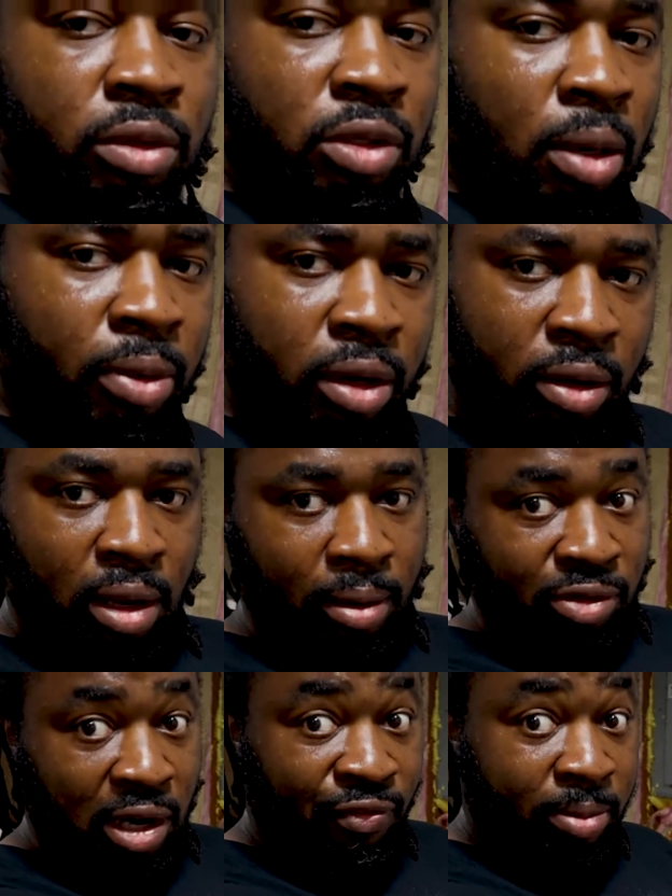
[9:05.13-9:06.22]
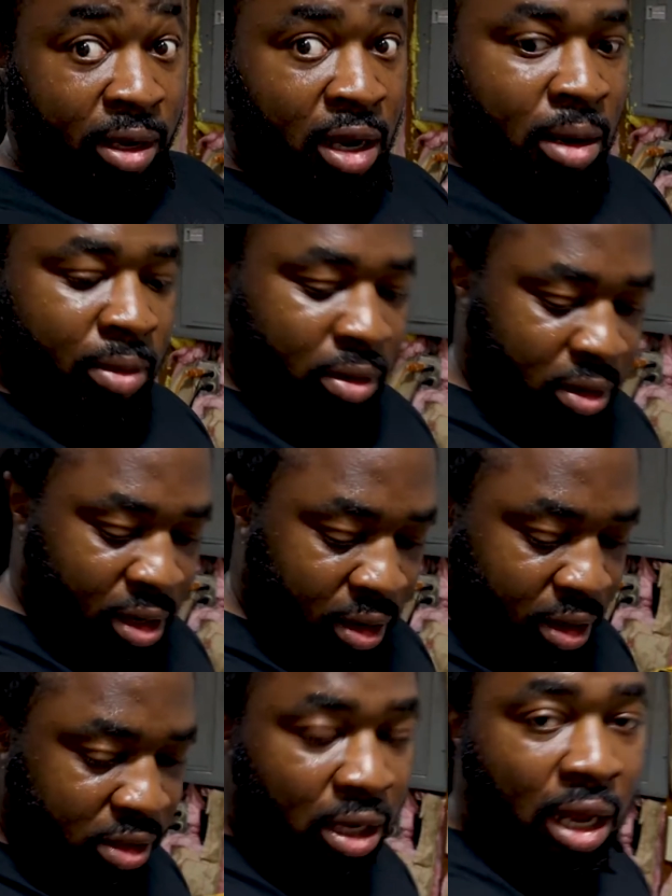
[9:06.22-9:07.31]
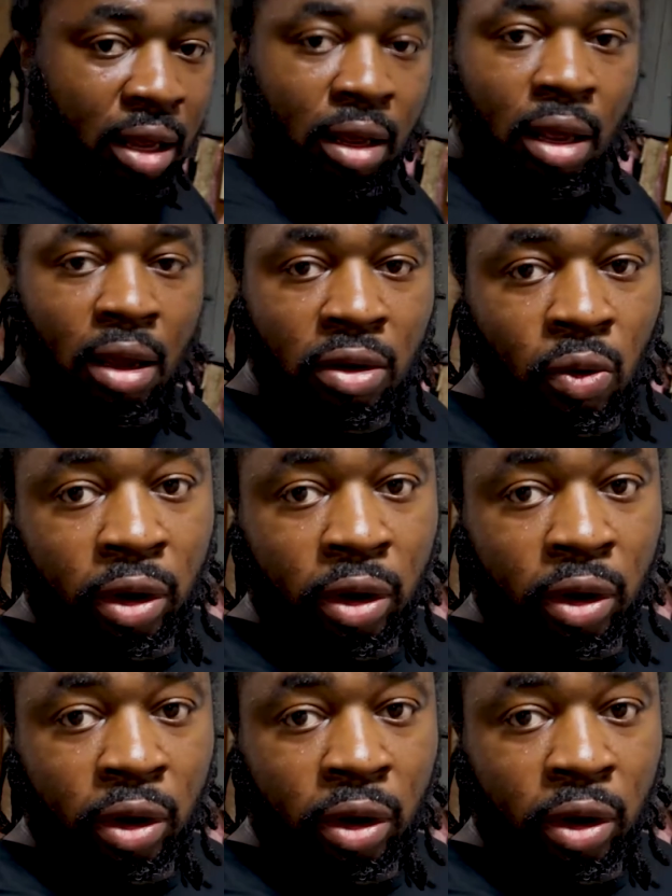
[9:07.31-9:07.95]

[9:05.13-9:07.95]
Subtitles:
I'm gonna try to fix my camera here because no